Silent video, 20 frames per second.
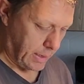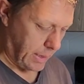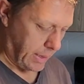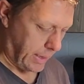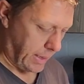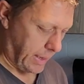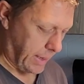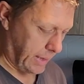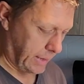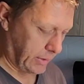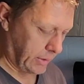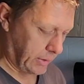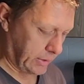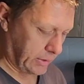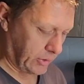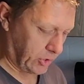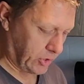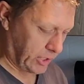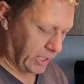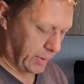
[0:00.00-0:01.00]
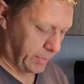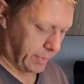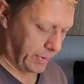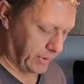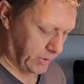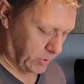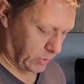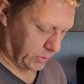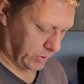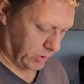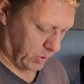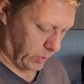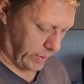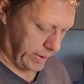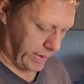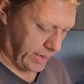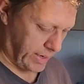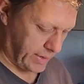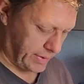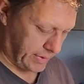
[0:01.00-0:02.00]
And you can shape it into a
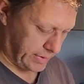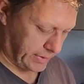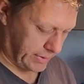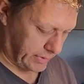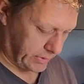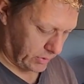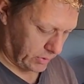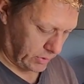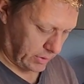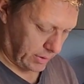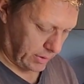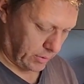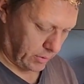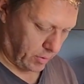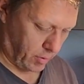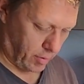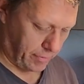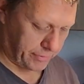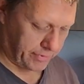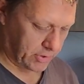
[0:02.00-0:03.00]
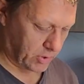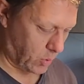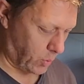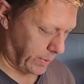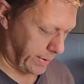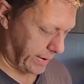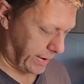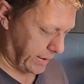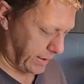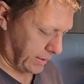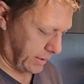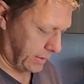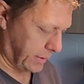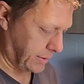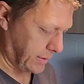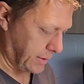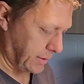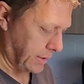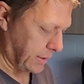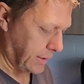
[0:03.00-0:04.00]
square. This is an off square
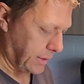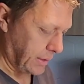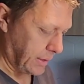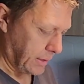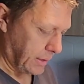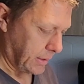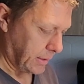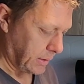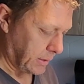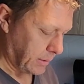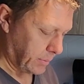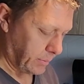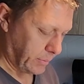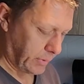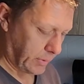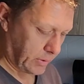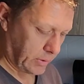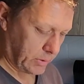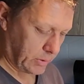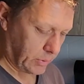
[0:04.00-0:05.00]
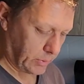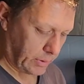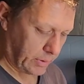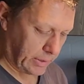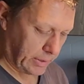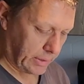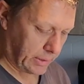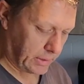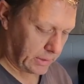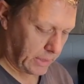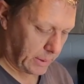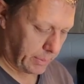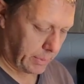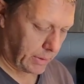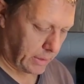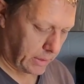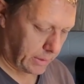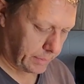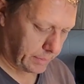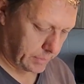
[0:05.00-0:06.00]
because we thickened up a
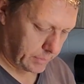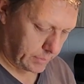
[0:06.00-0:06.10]
lot.